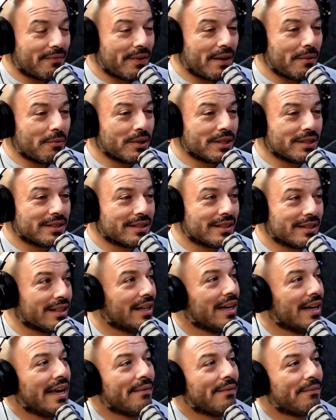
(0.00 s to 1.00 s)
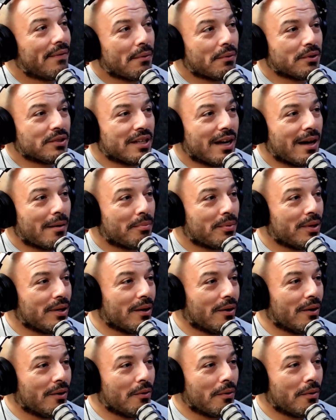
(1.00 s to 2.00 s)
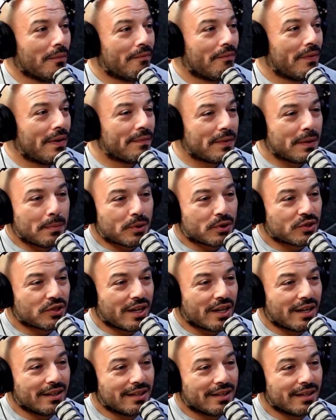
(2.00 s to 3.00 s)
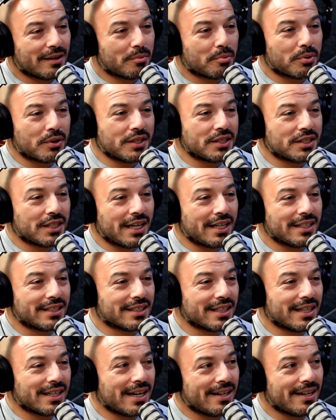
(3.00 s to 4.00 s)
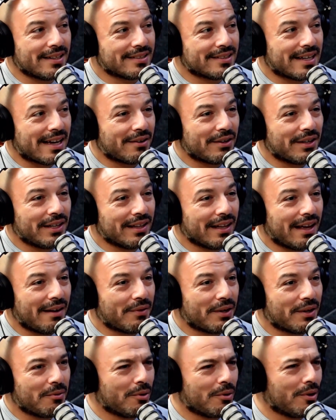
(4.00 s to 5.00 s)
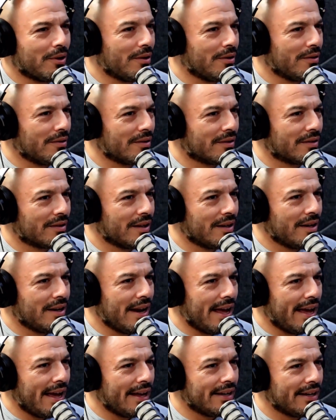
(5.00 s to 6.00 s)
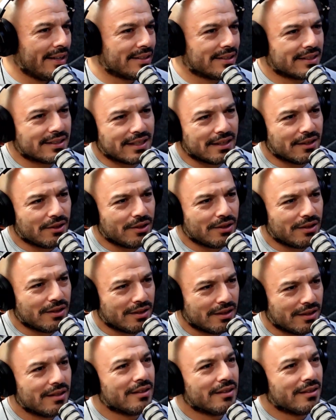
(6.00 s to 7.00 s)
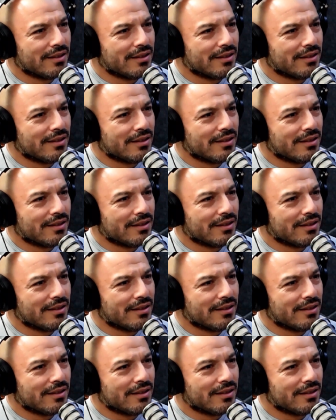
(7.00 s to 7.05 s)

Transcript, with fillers: if it was if it was up, you know, 50% appreciation and it's down 11, well, the net is still